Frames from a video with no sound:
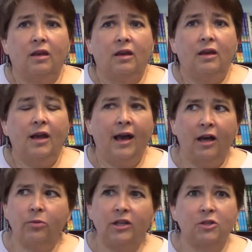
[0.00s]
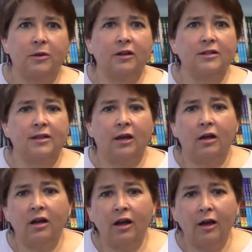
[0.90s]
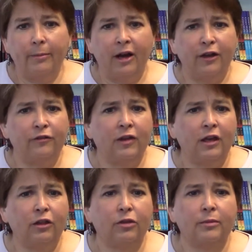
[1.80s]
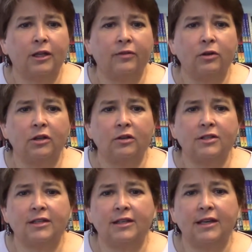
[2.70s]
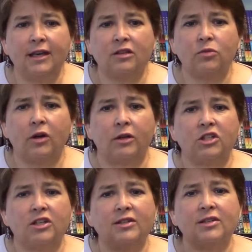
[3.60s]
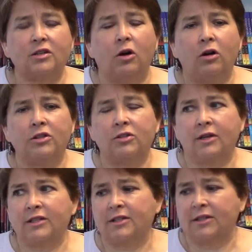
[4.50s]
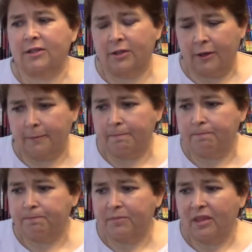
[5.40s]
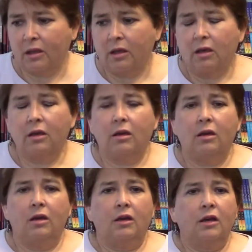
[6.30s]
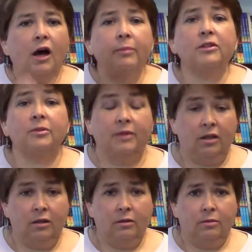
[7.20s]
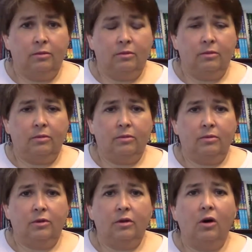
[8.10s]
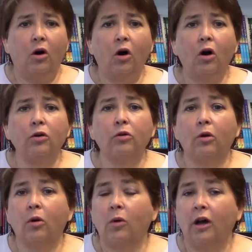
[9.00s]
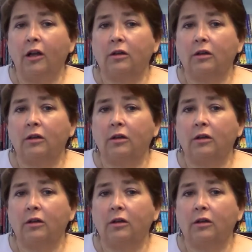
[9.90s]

How do we experience that? Ah, oh, by faith, beloved. Because guess what? Jesus calls to us. He says, Look, come to me, all who are what?